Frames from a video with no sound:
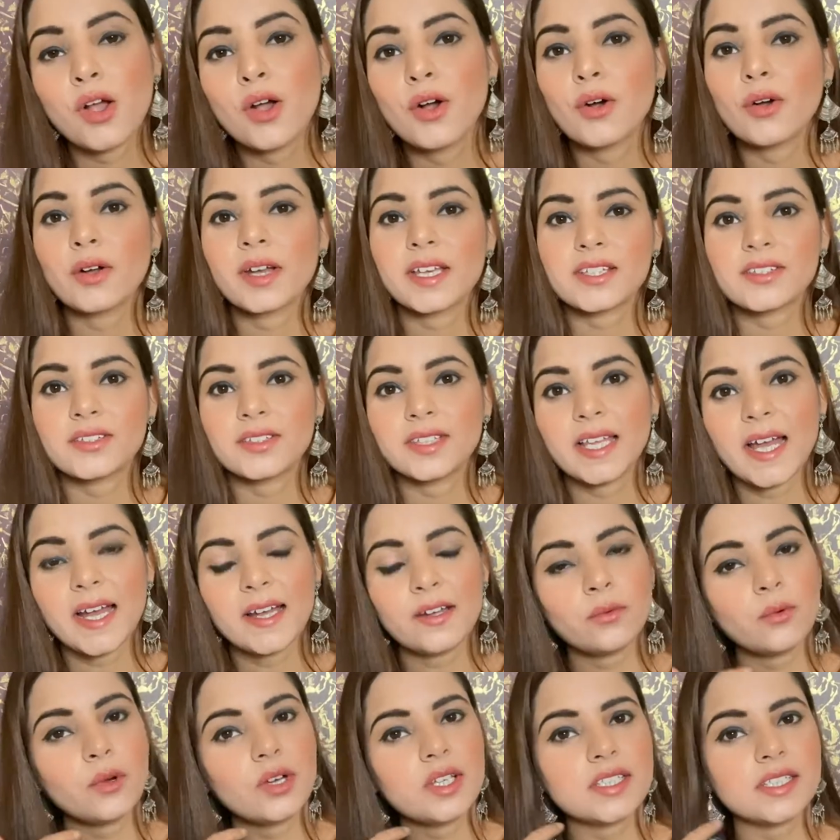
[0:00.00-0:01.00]
Okay, so
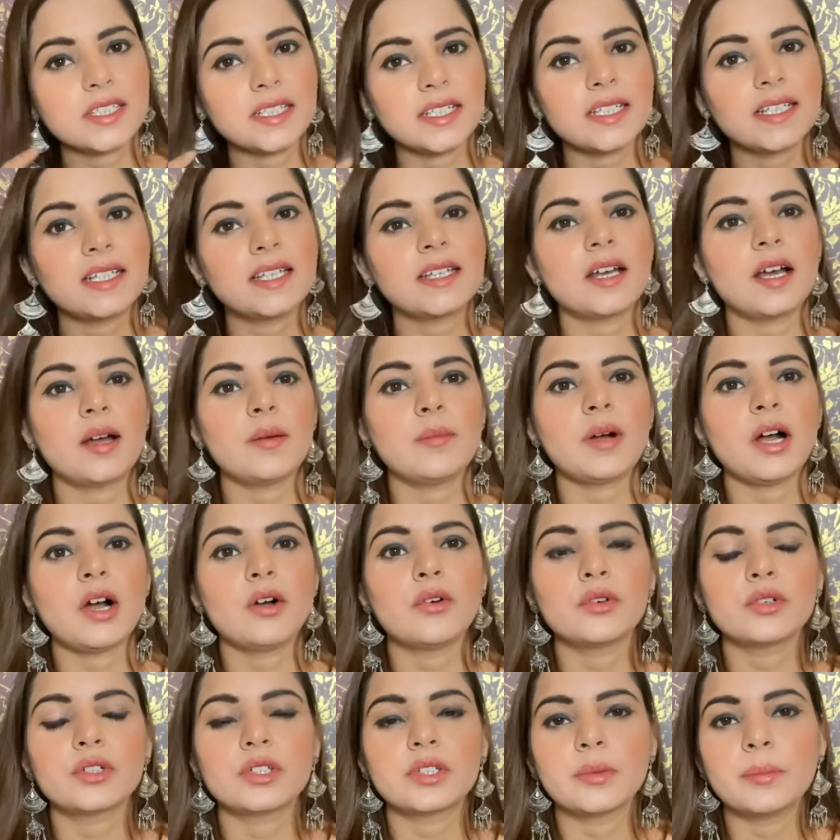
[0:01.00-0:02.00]
that was it
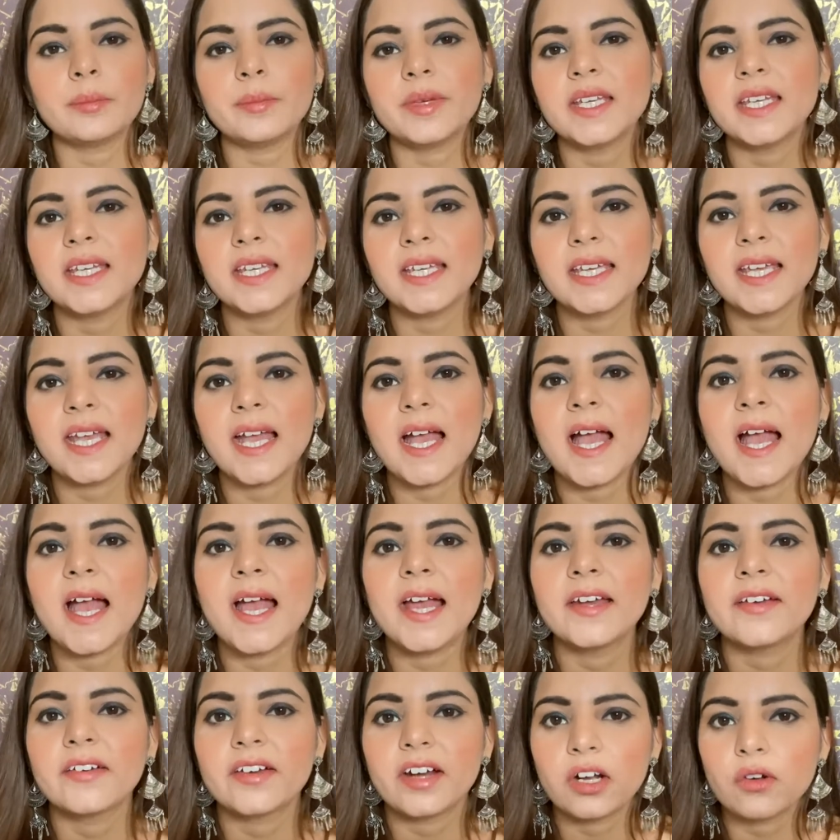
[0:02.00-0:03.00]
about mini
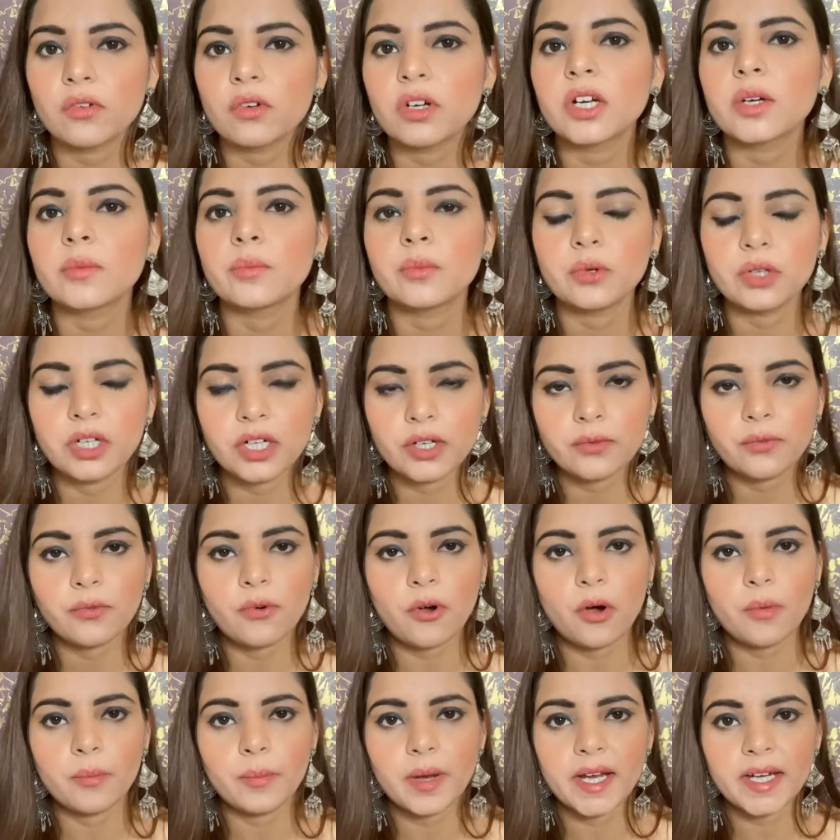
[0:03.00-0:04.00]
and regular bullet
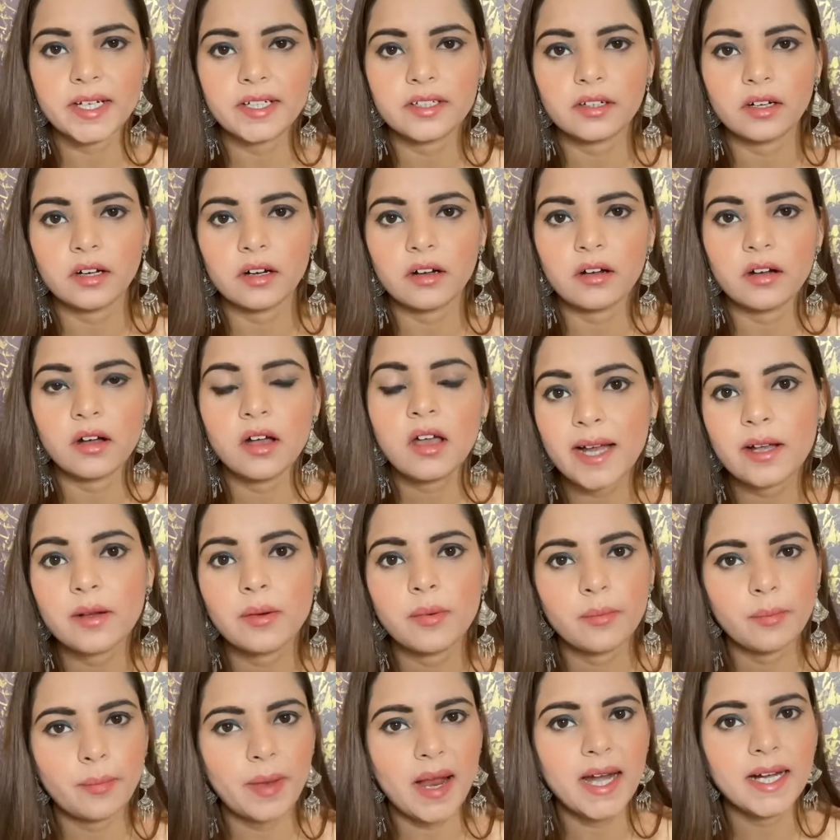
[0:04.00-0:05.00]
format
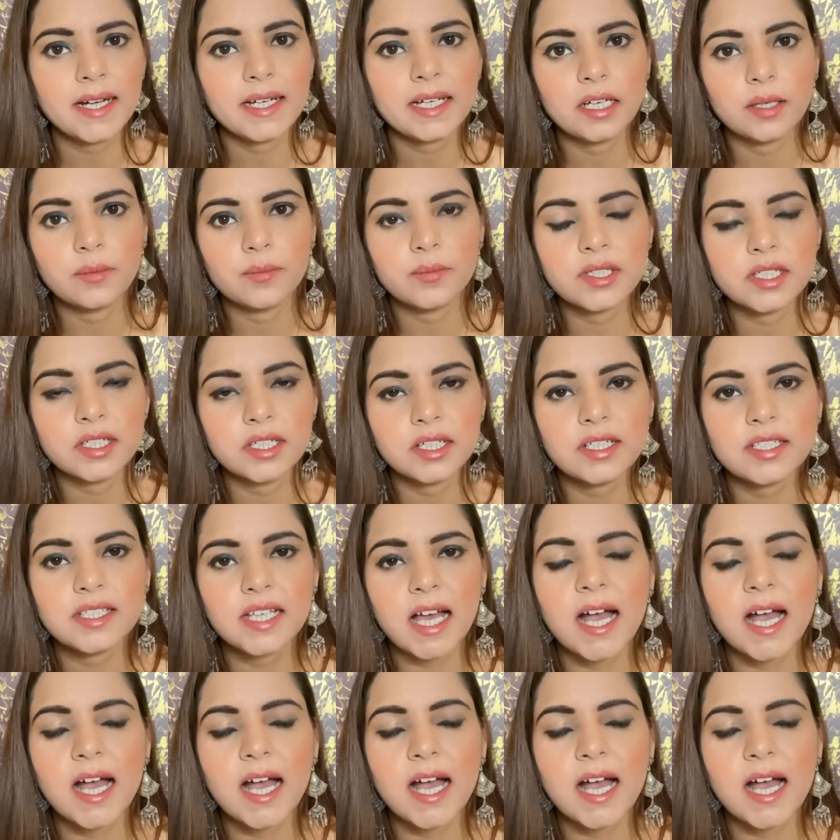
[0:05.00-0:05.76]
matte lipsticks.